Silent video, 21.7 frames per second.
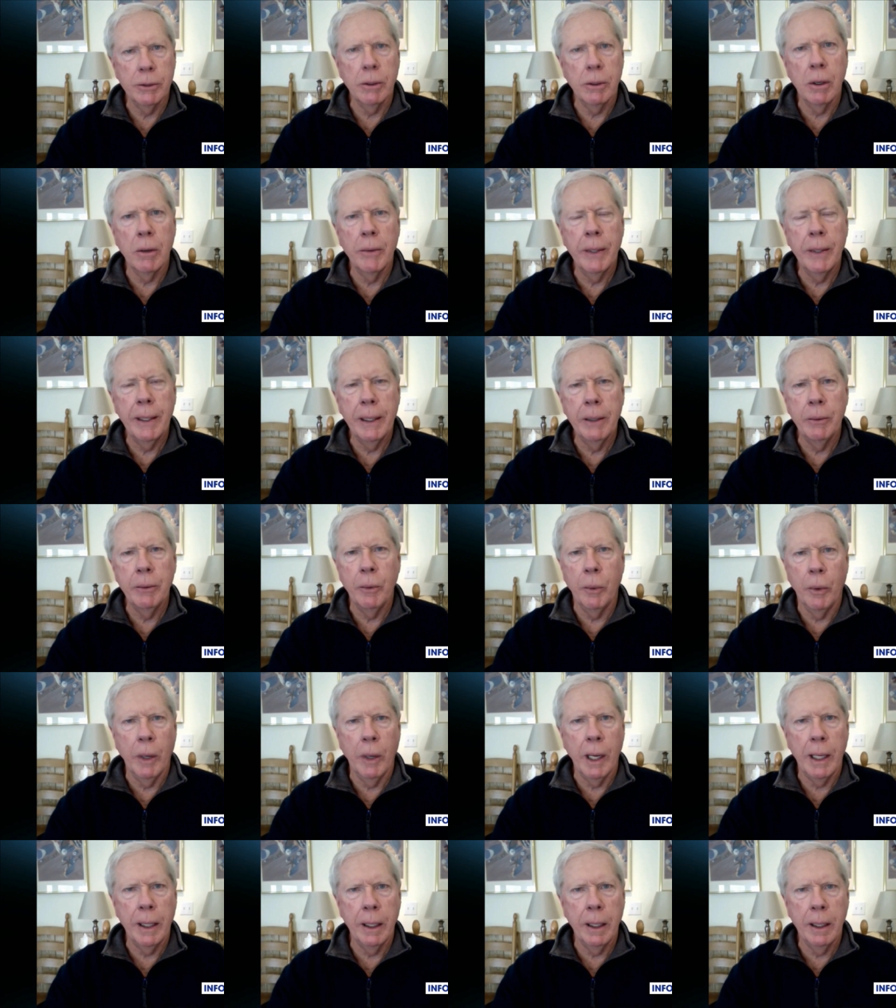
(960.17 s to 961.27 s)
already
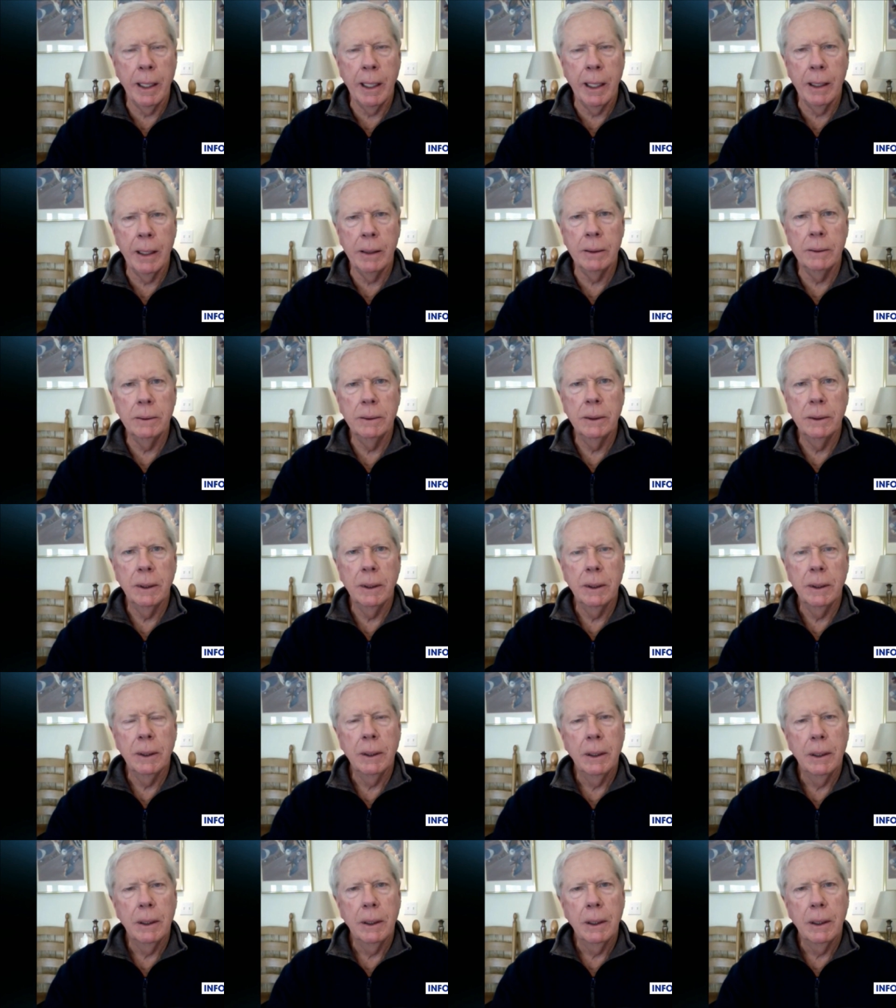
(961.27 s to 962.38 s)
rotted out.
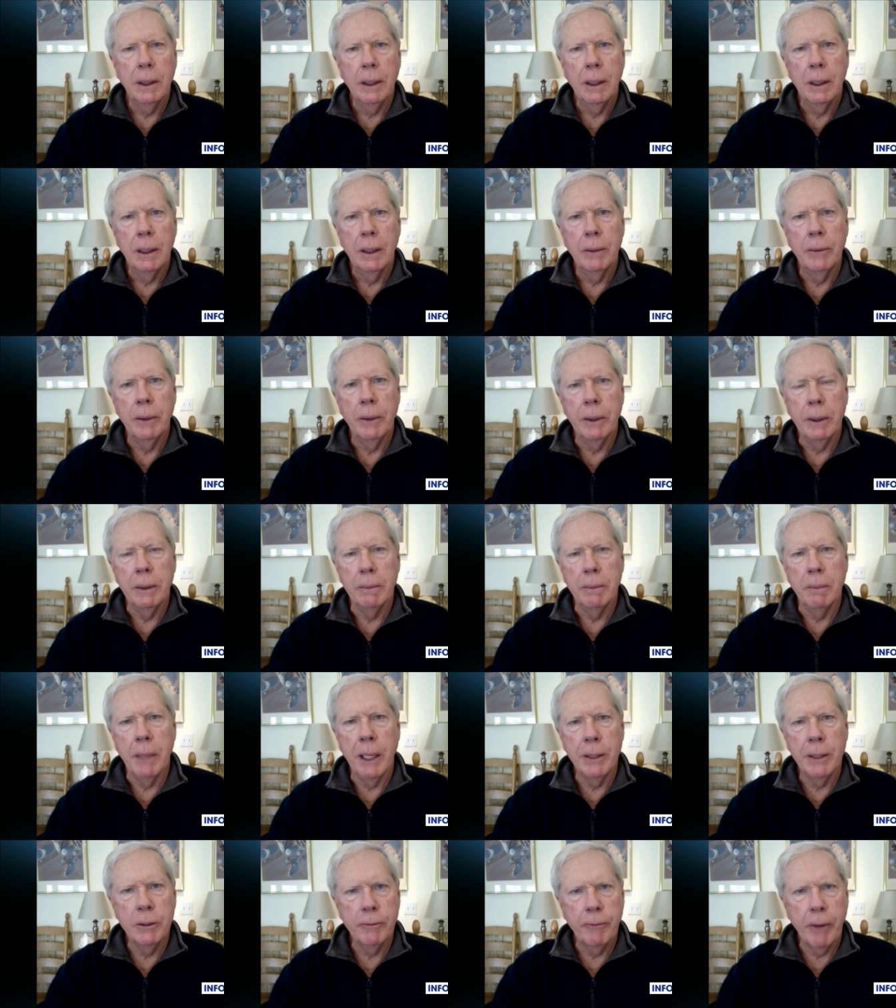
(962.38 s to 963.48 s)
The
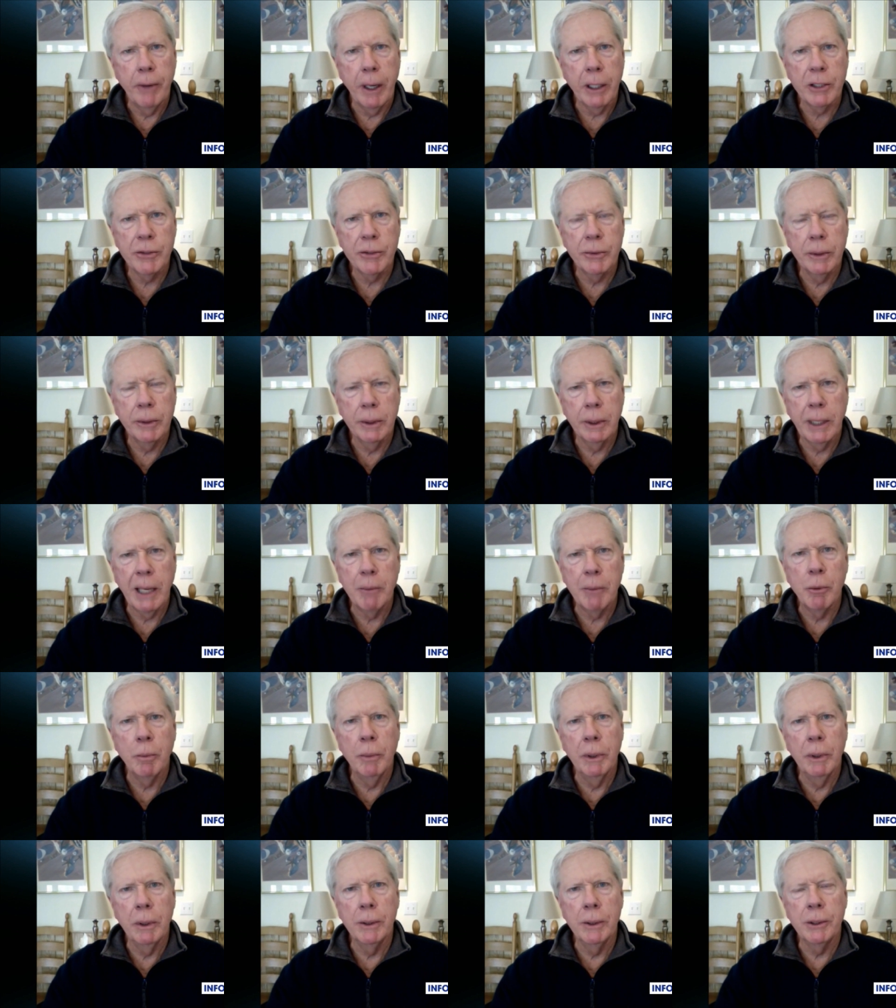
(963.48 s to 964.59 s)
manufacturing
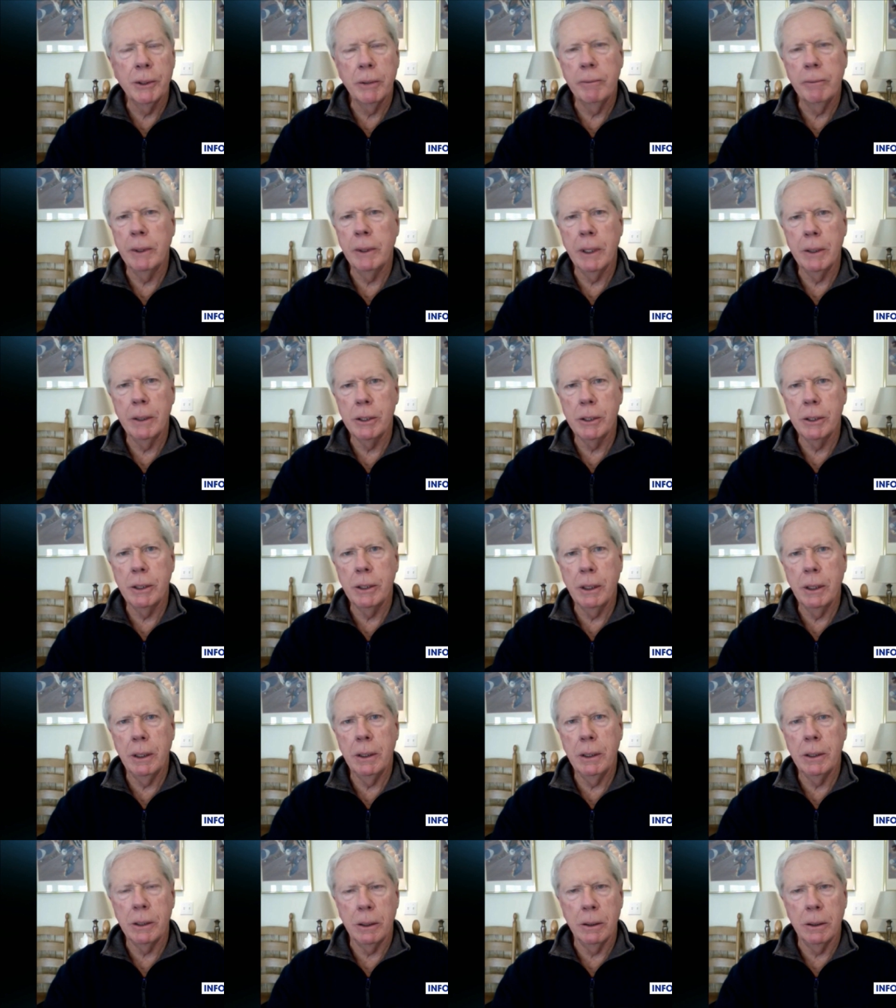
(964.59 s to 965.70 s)
capability of the United
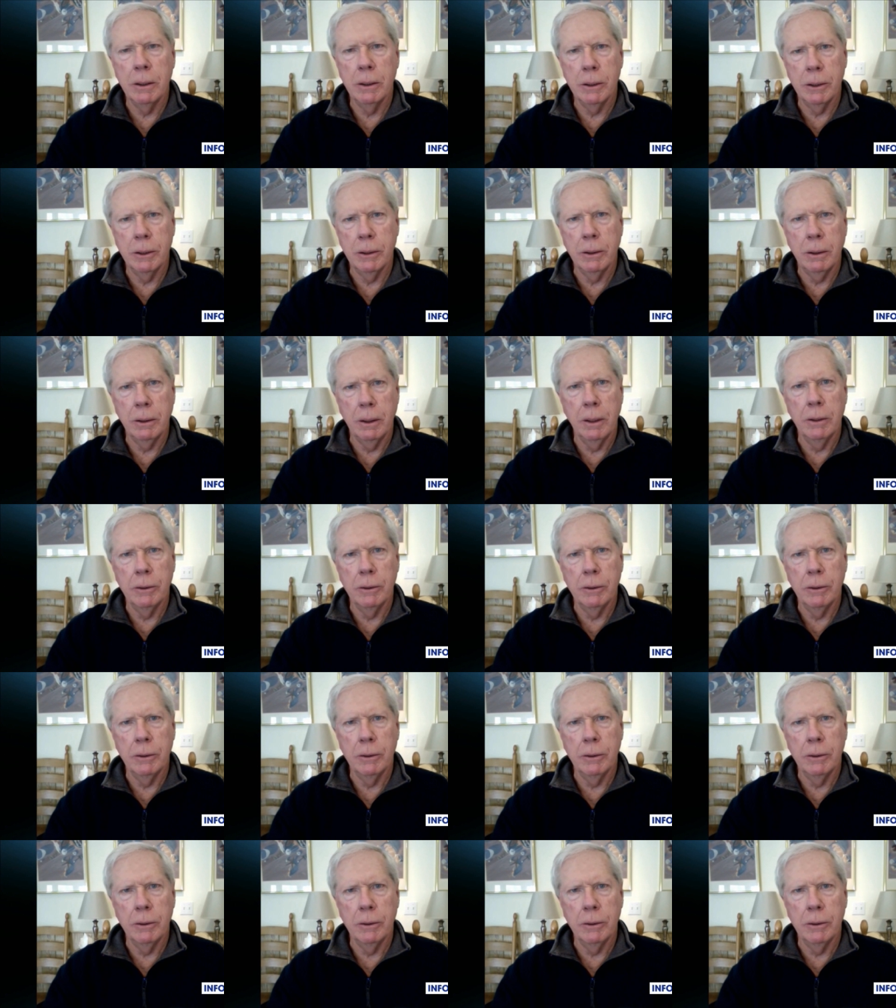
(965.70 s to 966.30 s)
States is,